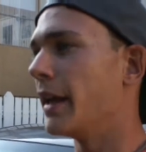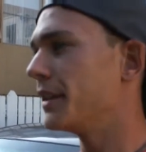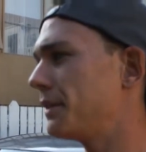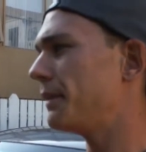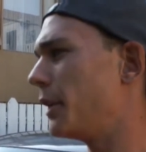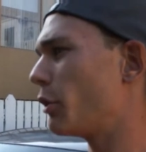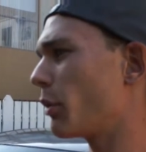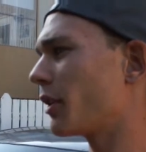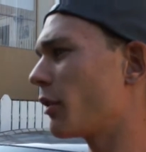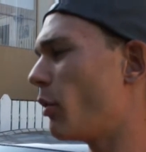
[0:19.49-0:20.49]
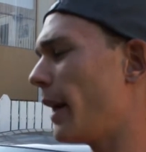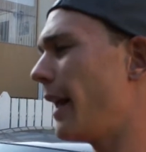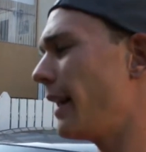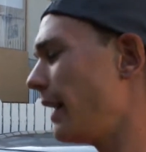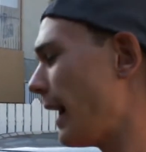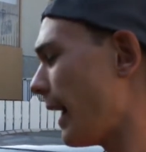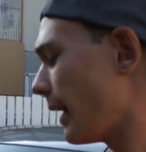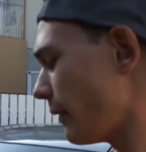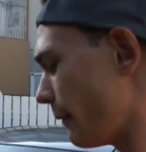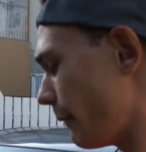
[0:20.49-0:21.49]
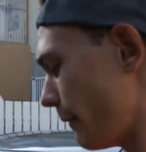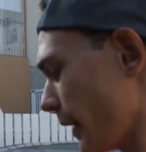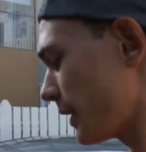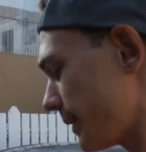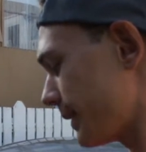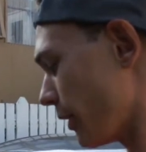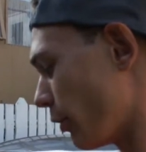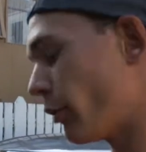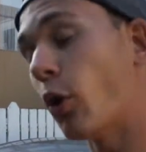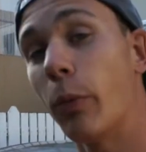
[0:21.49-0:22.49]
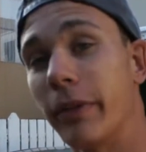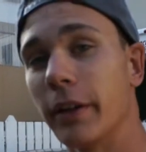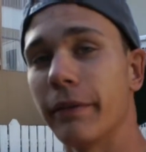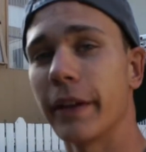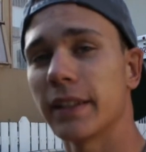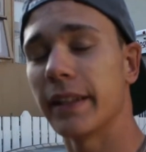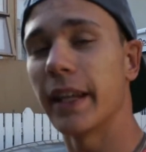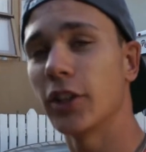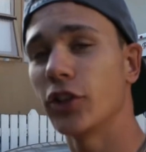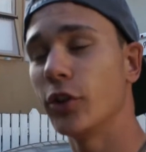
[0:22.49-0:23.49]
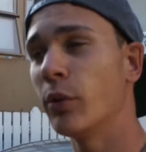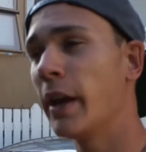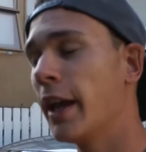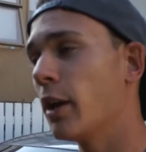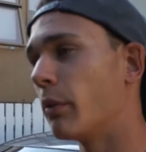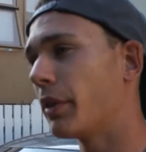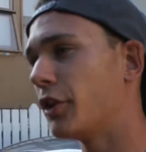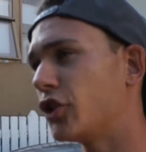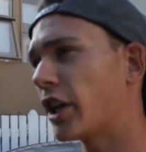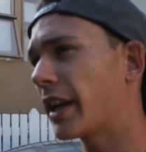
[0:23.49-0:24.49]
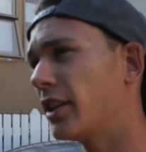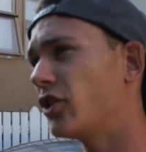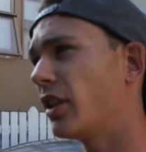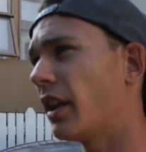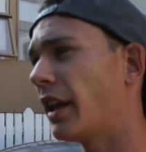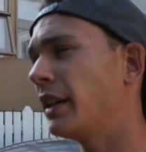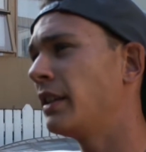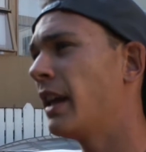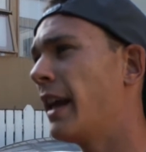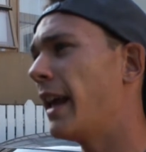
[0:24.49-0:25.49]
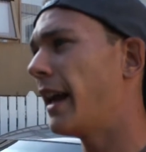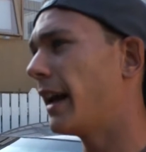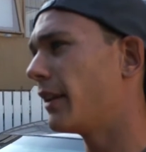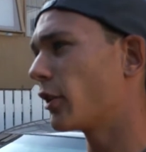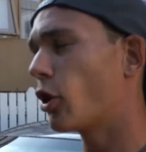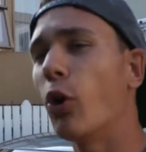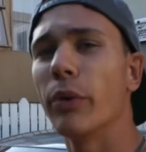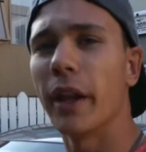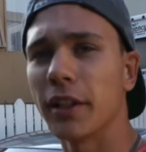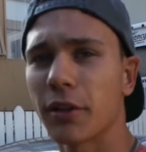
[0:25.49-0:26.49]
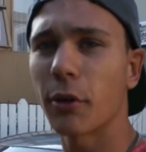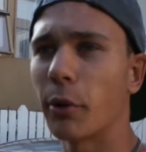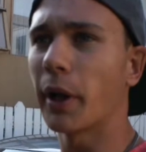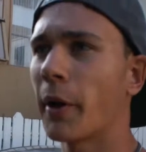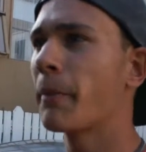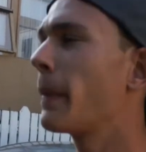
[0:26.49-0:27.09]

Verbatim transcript: In this video, we're going to go ahead and fix, or hopefully fix the issue with the check engine light and the code that it's throwing.